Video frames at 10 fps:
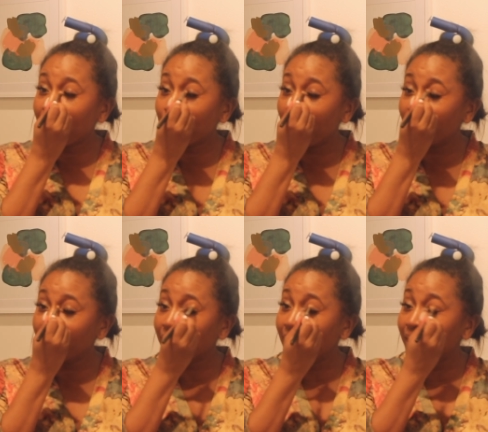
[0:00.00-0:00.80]
came out of
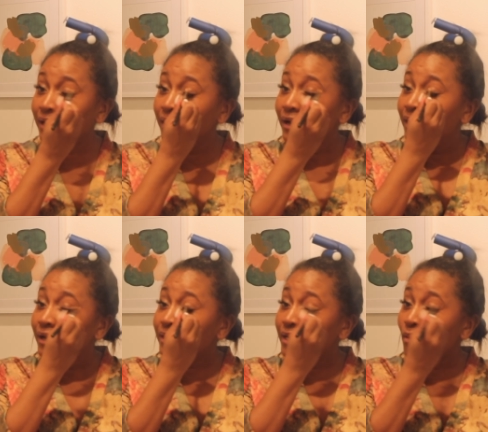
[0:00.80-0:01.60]
it like,
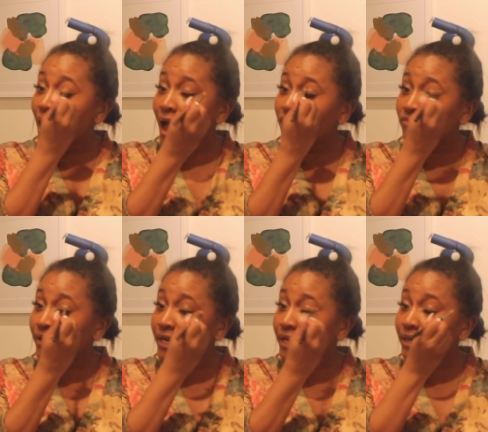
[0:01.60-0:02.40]
you know,
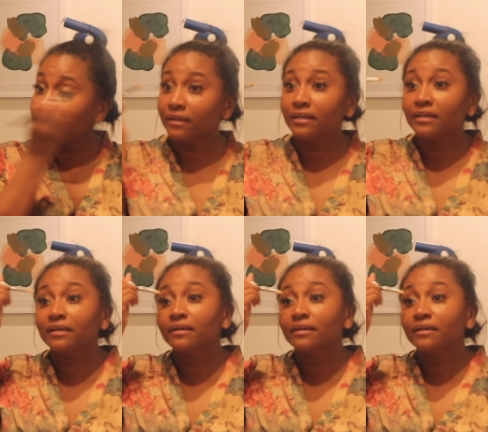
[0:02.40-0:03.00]
every